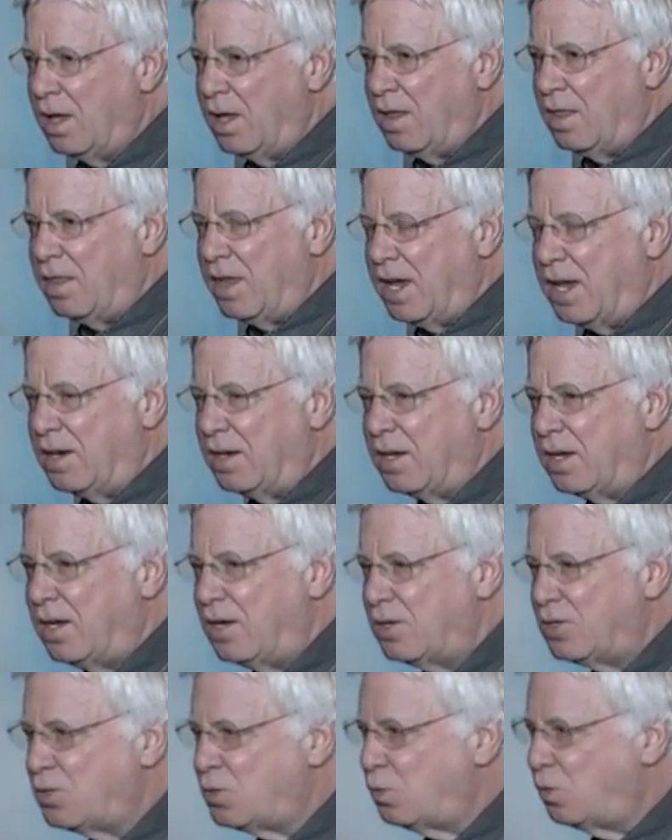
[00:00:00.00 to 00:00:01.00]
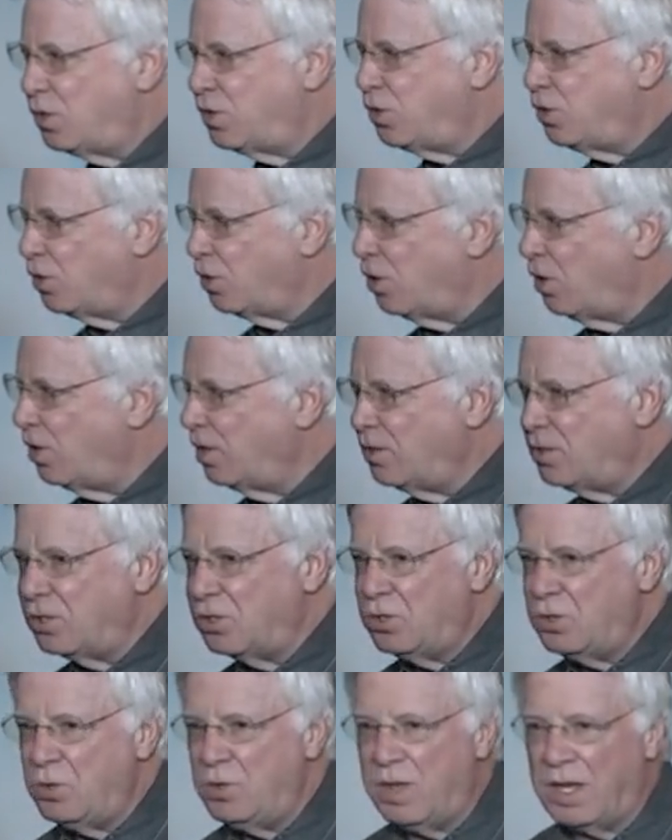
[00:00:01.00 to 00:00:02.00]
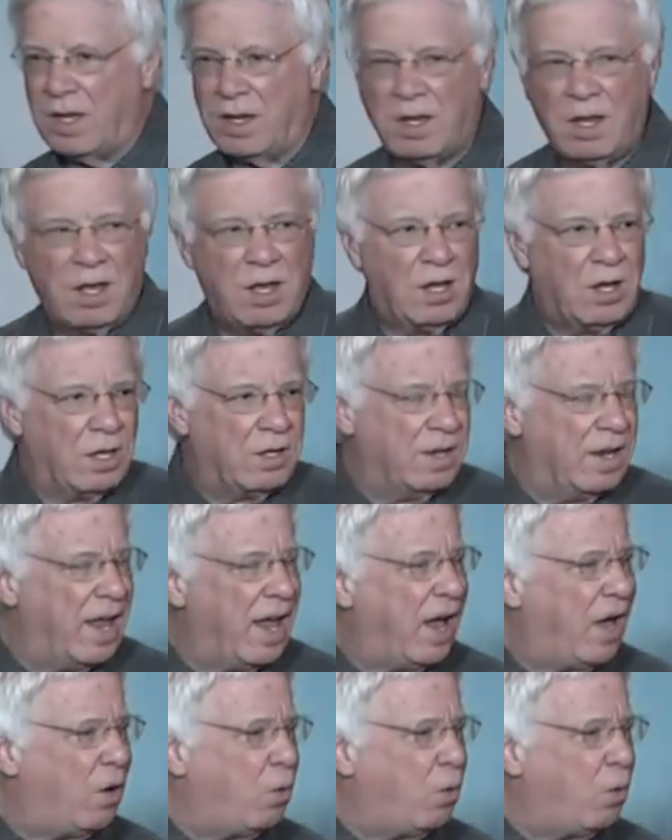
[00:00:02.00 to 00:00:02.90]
then here's what you're going to do then. Now,